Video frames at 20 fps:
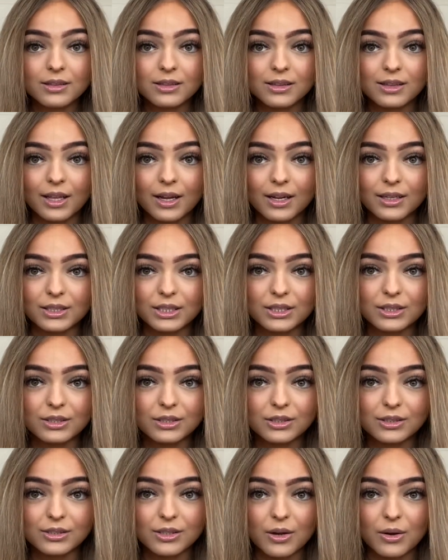That is
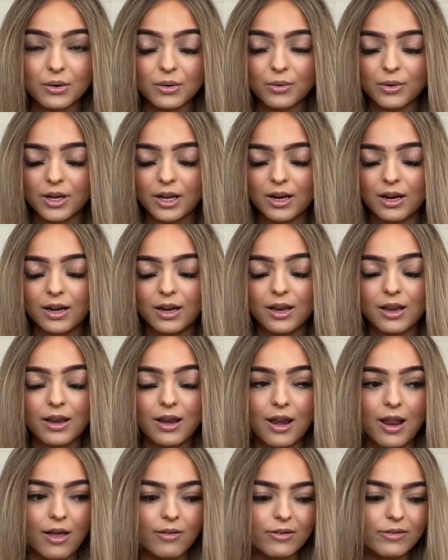so weird. I
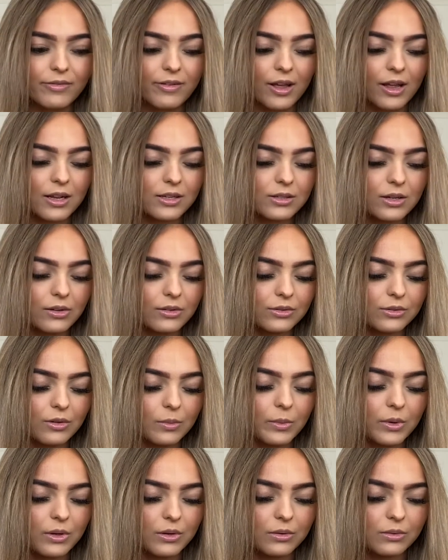never forget to contour
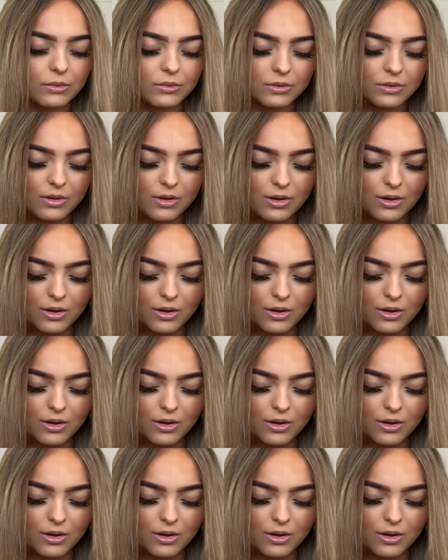my nose.